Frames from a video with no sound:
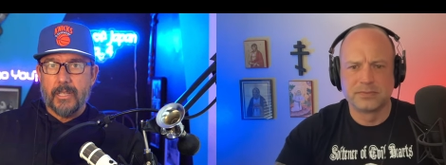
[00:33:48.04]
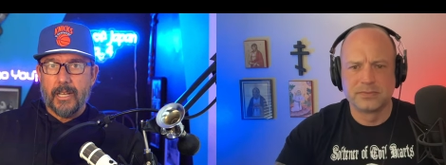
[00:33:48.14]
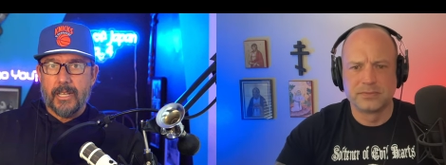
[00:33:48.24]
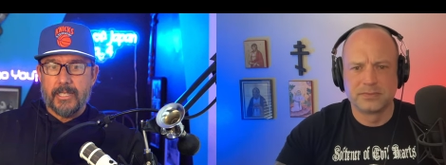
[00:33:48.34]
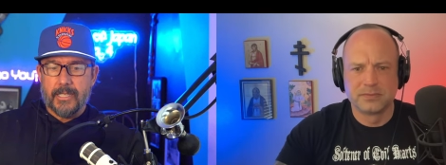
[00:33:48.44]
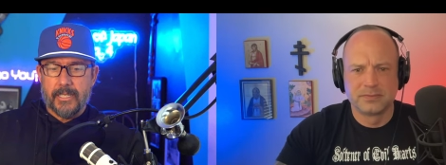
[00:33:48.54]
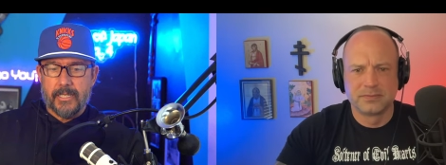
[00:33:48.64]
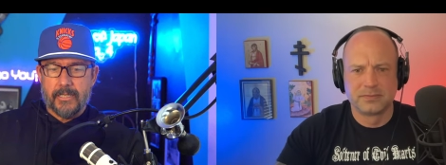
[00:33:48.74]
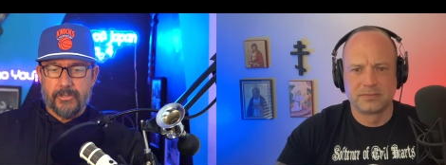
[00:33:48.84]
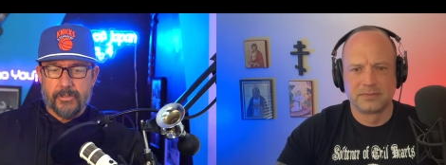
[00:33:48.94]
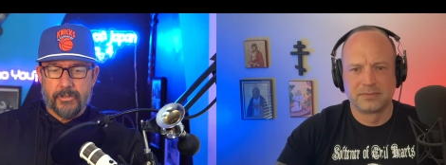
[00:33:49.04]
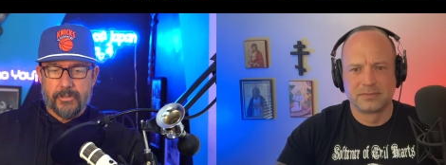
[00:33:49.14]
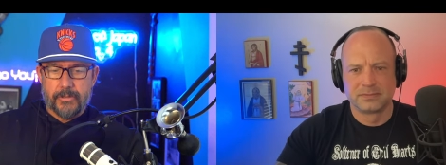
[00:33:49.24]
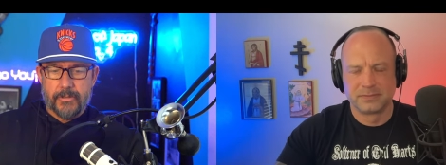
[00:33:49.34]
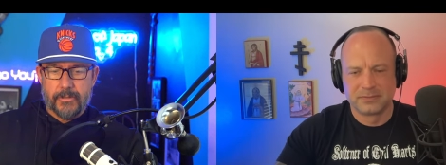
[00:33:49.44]
Speaker 1: lighting into
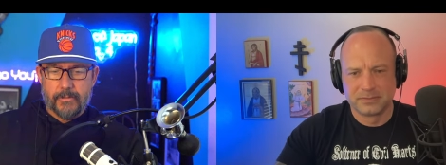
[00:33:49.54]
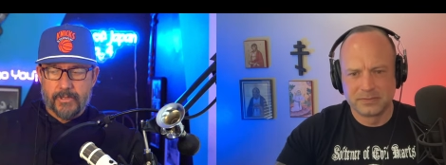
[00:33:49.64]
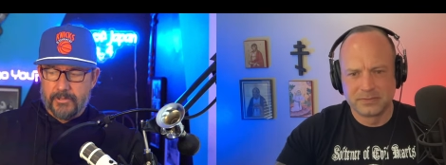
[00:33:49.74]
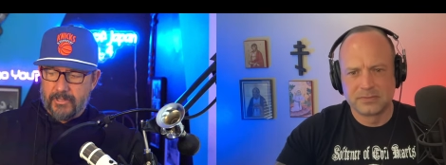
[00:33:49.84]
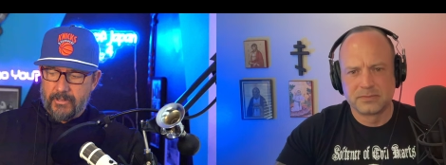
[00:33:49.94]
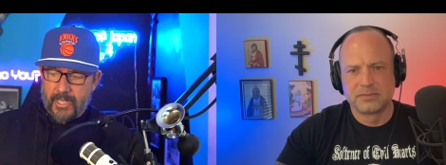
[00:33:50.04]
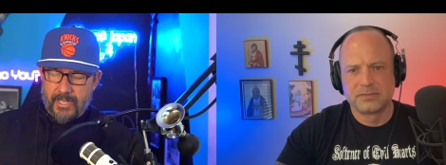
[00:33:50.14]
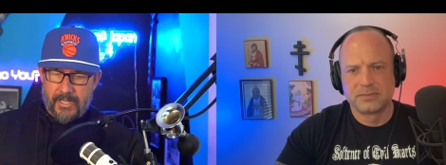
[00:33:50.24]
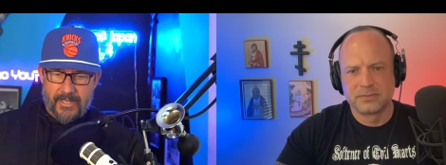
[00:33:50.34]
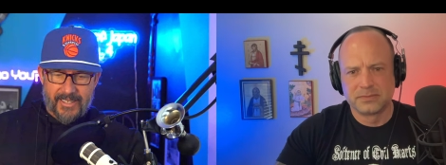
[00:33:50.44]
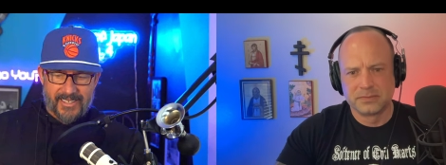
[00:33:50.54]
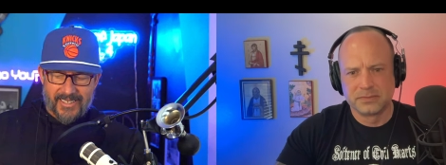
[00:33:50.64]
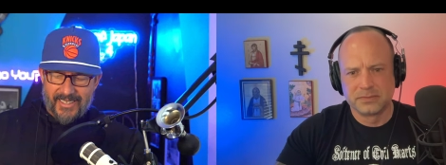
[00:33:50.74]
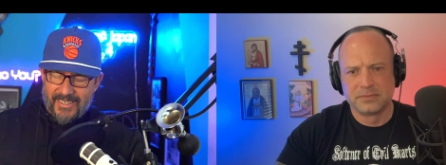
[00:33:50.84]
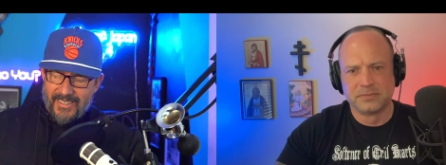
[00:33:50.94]
you," which was okay.
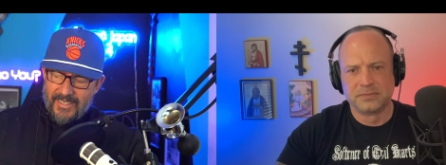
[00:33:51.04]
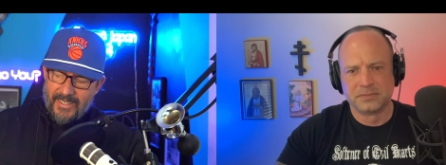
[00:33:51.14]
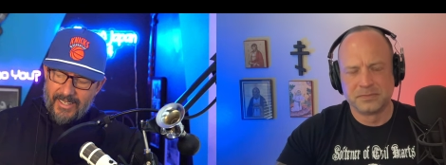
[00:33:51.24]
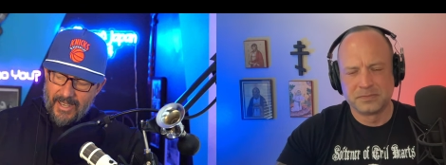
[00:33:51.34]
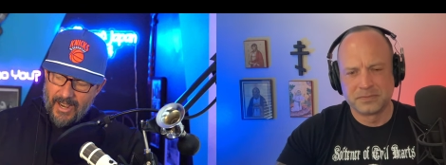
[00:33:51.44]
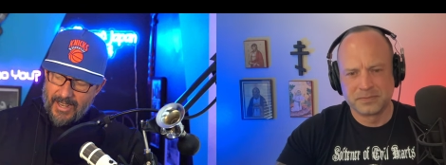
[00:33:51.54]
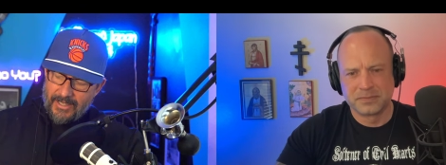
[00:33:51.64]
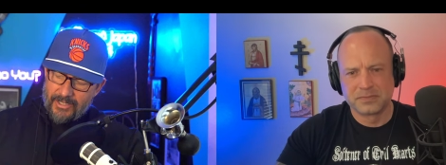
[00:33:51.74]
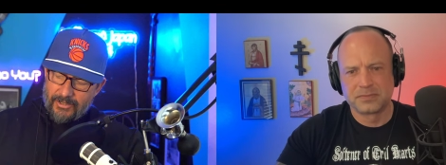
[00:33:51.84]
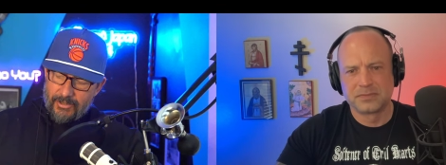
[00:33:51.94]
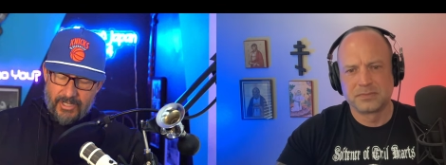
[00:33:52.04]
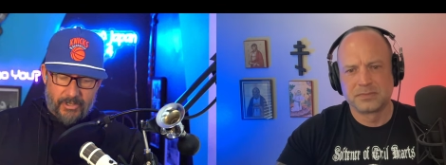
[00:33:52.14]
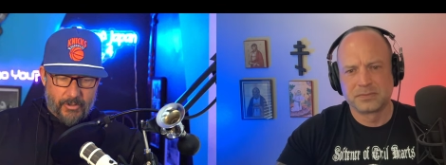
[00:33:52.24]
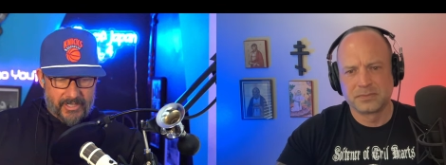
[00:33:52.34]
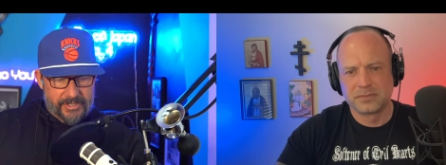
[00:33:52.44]
Mm-hmm. All right, let's do
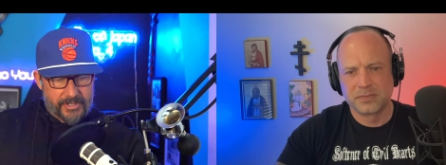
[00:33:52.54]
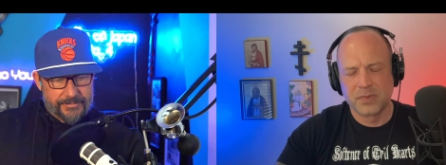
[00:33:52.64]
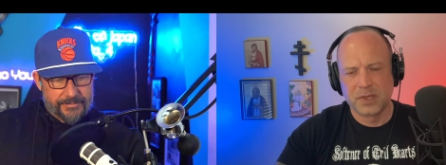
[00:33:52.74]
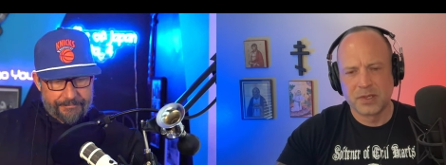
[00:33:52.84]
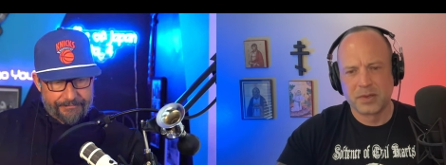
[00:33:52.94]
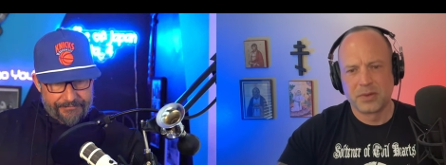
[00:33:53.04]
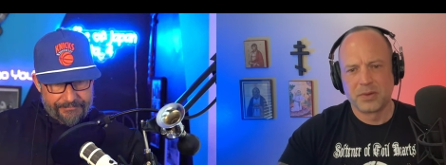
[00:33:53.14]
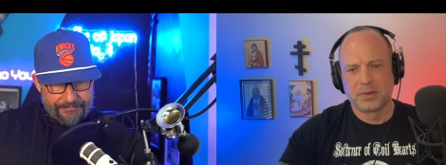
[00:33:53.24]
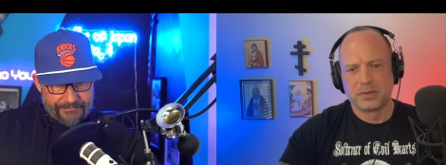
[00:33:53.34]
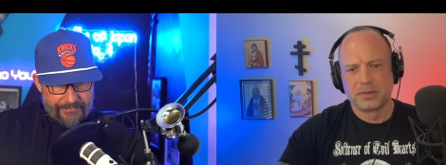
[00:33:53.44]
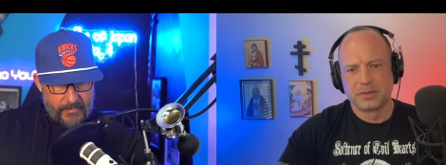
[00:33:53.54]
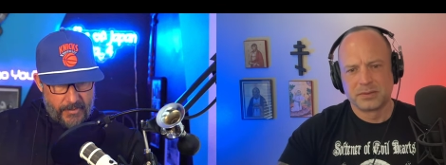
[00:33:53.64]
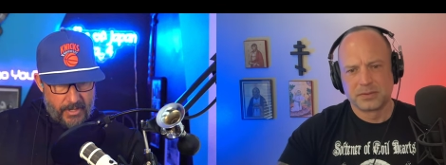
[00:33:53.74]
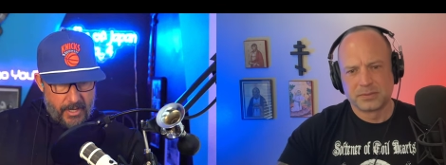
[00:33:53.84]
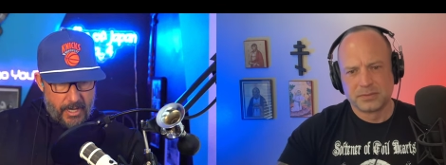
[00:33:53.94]
this question.
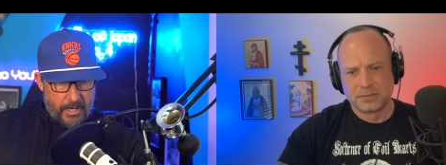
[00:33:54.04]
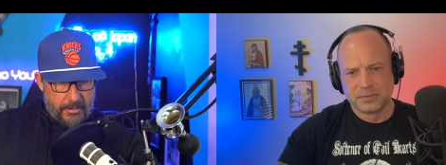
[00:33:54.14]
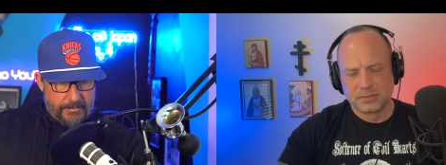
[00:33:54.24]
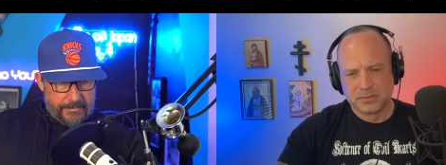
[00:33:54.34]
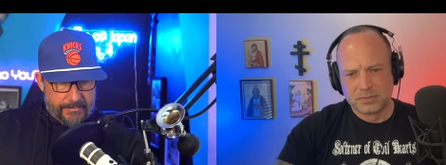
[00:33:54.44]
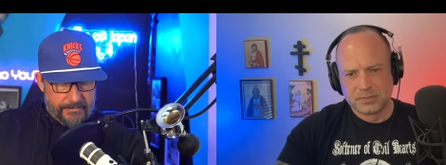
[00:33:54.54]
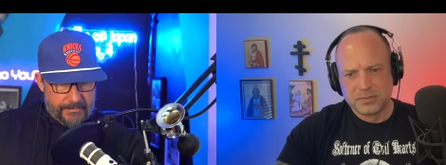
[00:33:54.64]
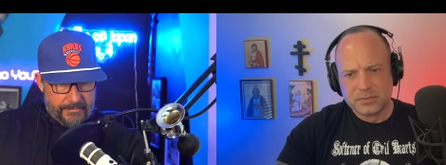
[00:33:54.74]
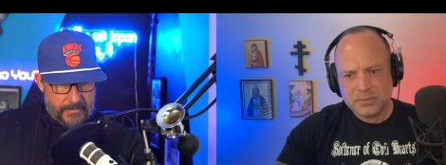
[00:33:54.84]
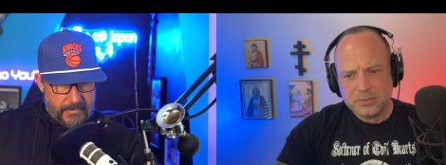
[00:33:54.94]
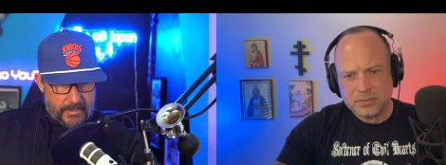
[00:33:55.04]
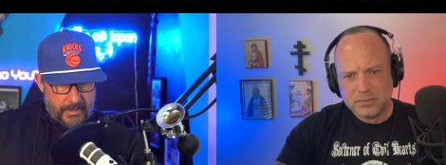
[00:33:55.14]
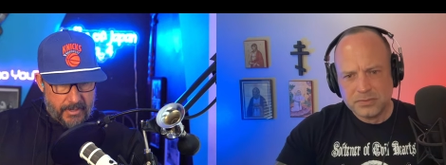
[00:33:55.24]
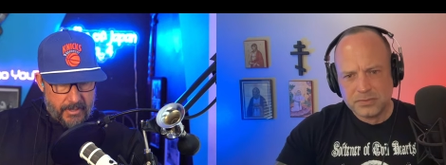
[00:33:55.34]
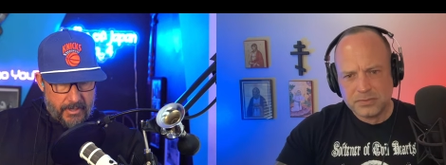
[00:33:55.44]
Um,
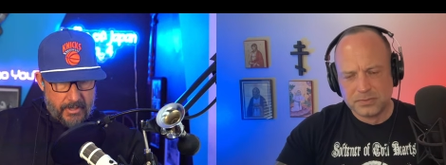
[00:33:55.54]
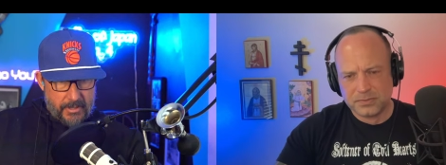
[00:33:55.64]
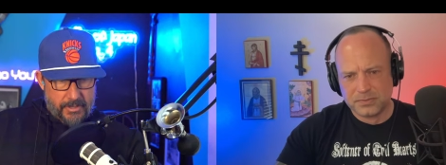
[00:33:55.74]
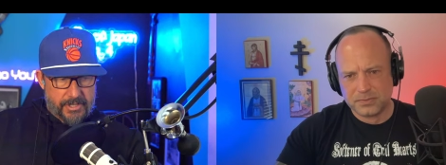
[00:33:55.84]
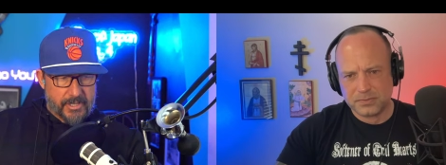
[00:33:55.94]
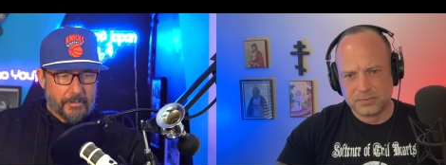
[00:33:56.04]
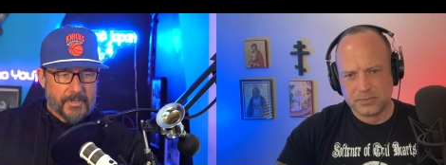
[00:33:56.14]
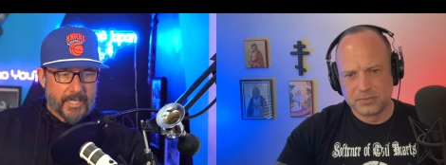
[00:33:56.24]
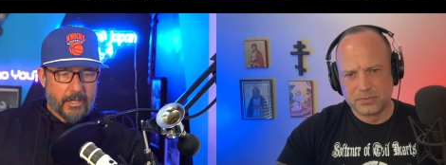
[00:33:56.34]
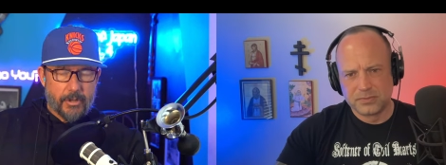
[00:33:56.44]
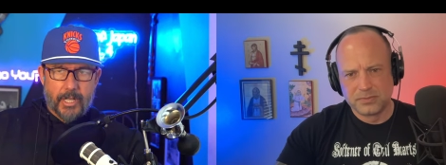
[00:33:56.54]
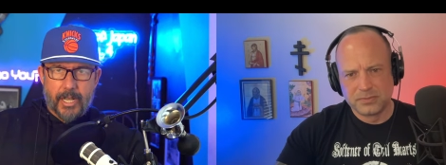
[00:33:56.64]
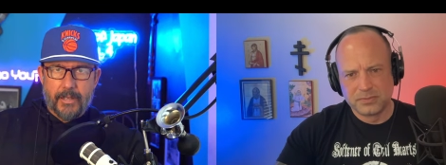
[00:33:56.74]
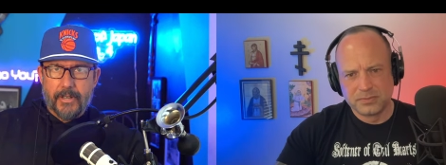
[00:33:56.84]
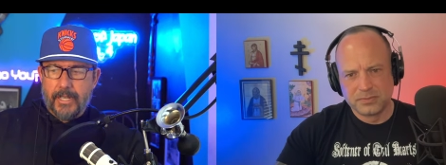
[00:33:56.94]
there's something
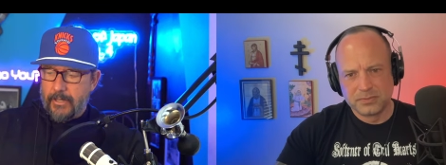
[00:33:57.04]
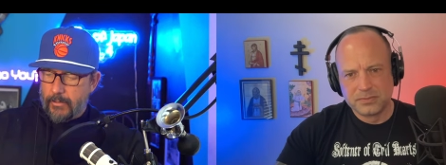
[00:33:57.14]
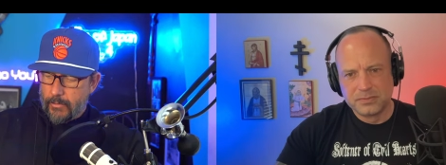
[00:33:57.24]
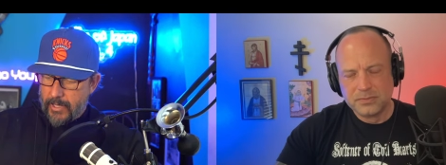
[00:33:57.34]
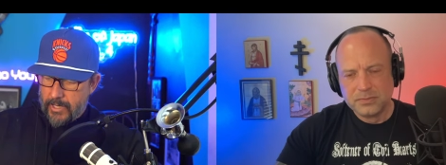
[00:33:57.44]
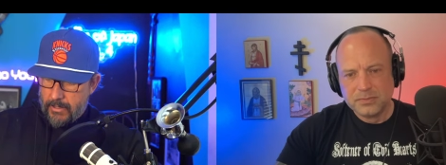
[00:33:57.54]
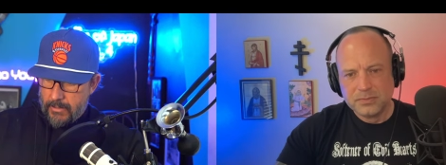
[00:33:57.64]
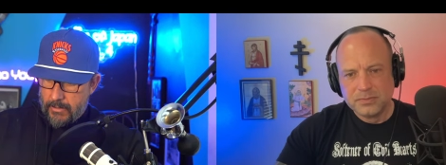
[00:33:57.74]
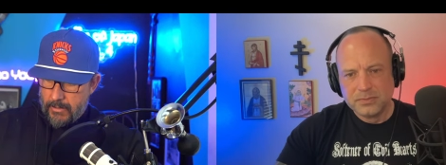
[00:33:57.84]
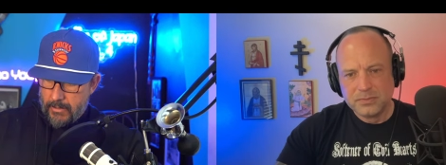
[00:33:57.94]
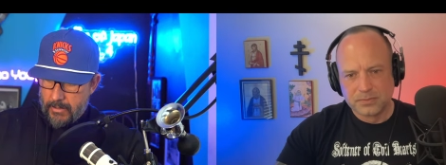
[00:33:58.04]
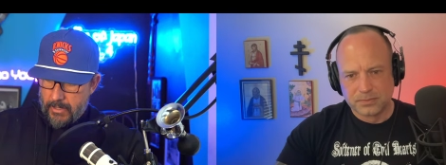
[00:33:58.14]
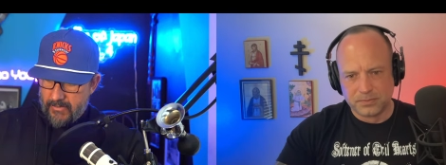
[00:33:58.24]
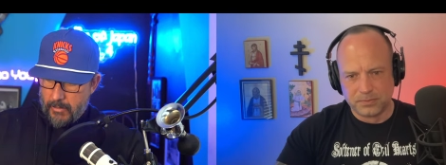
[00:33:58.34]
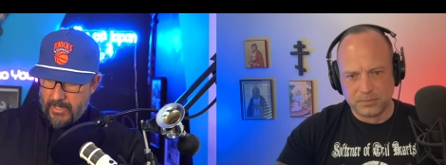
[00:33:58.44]
going on, right, where
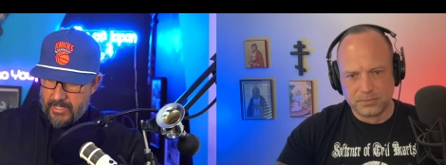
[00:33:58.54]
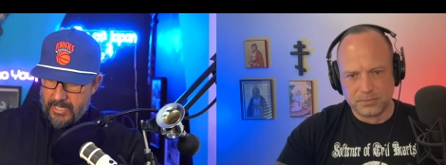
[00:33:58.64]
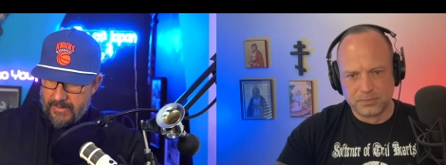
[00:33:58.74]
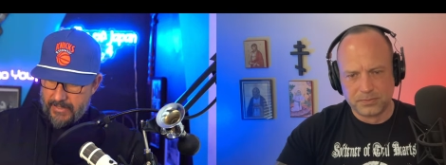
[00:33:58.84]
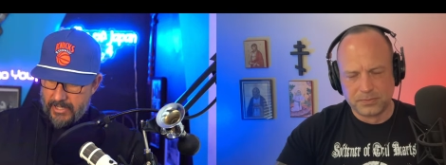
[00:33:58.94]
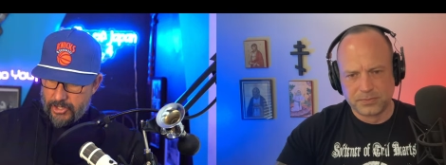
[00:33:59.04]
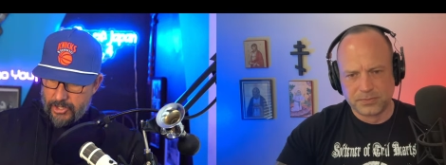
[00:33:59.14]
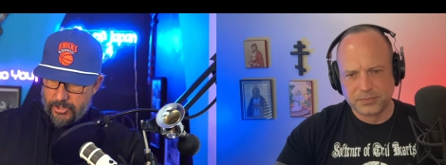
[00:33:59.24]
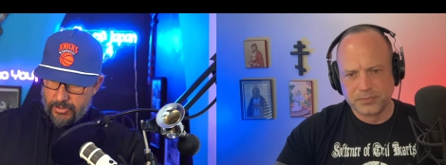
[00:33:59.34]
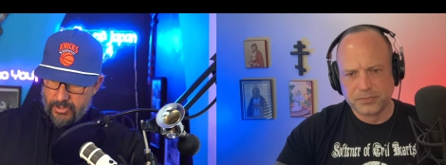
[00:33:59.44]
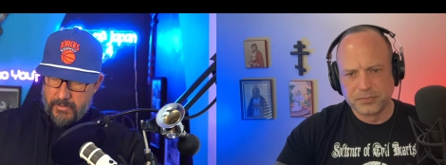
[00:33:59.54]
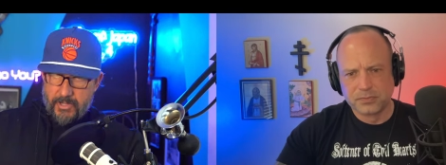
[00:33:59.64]
everybody's having to choose